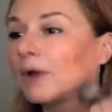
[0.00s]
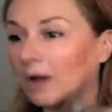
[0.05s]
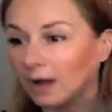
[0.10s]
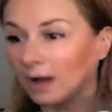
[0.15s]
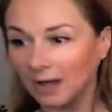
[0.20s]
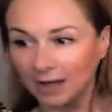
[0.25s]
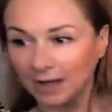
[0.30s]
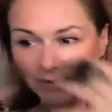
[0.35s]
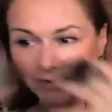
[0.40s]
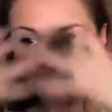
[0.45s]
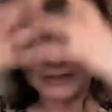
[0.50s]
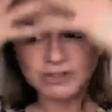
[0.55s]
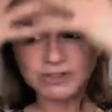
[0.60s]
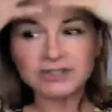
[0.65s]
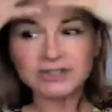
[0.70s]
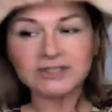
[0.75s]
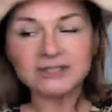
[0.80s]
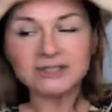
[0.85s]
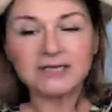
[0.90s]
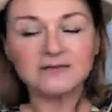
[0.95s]
And it just
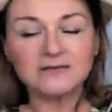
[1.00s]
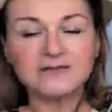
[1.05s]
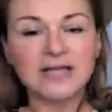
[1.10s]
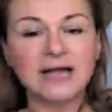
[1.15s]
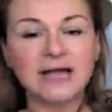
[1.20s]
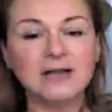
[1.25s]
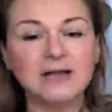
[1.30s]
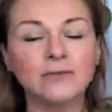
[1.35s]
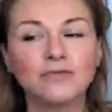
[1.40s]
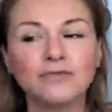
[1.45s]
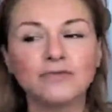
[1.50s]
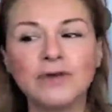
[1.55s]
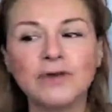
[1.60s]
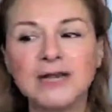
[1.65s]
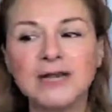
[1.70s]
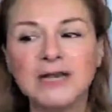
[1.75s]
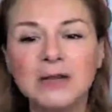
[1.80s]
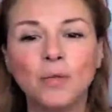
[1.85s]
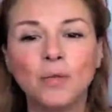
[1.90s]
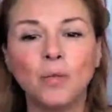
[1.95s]
gives that really
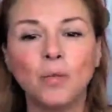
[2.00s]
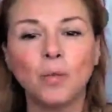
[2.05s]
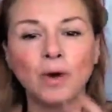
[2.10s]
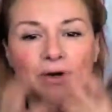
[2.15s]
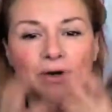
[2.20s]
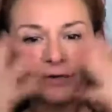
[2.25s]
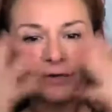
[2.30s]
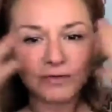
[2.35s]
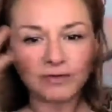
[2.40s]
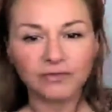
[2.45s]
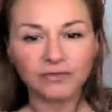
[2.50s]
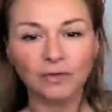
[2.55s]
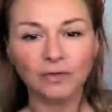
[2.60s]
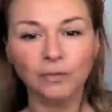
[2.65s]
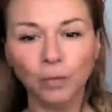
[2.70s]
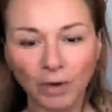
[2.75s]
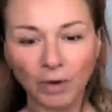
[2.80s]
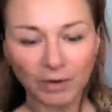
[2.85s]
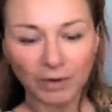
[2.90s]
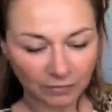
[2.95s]
wonderful,
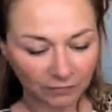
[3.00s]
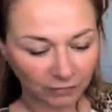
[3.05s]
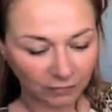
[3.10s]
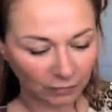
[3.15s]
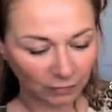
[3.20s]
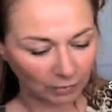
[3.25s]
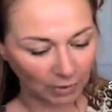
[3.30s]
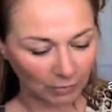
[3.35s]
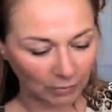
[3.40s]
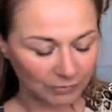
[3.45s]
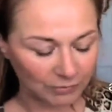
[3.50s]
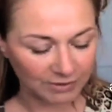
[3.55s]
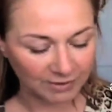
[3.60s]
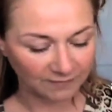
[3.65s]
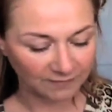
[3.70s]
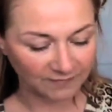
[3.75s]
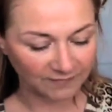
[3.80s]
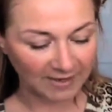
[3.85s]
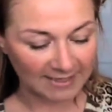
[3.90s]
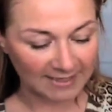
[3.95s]
wonderful glow to the
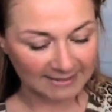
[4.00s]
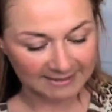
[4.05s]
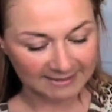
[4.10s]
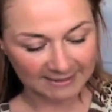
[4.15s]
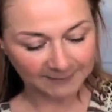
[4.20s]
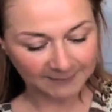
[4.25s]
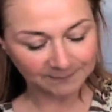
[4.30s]
face.